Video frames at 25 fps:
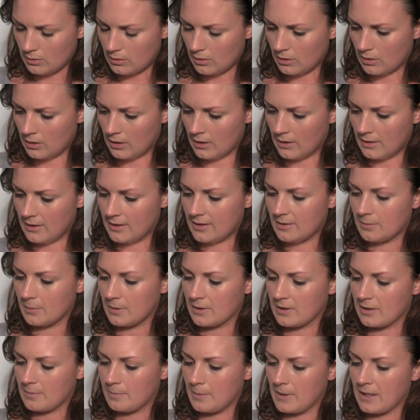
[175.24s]
This
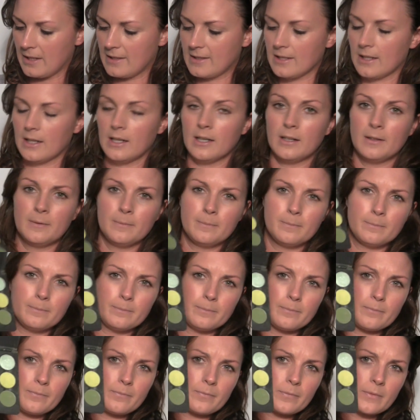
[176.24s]
one's Bitter
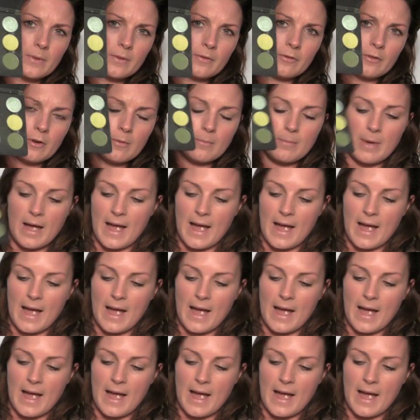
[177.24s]
from